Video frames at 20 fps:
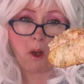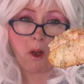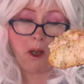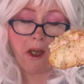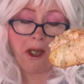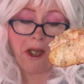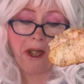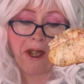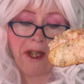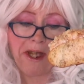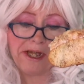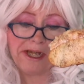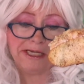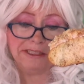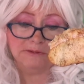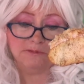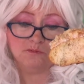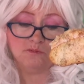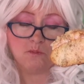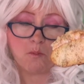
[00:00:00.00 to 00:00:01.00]

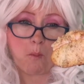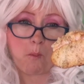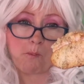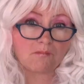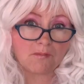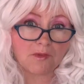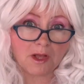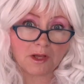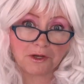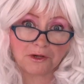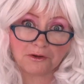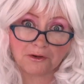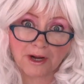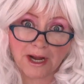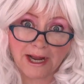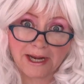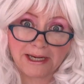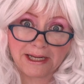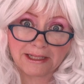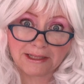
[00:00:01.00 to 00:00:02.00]
Hey.
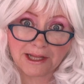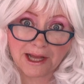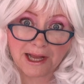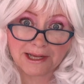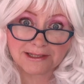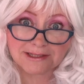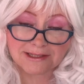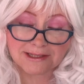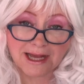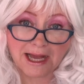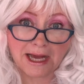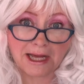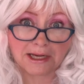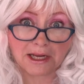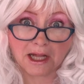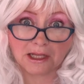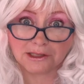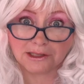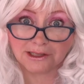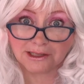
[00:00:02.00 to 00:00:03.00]
Granny likes that
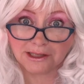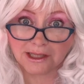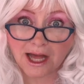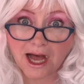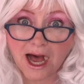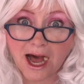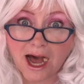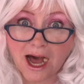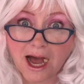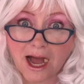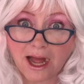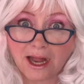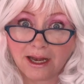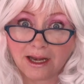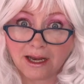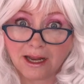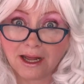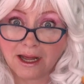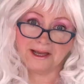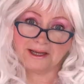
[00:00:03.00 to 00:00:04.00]
a
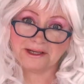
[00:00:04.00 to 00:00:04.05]
lot.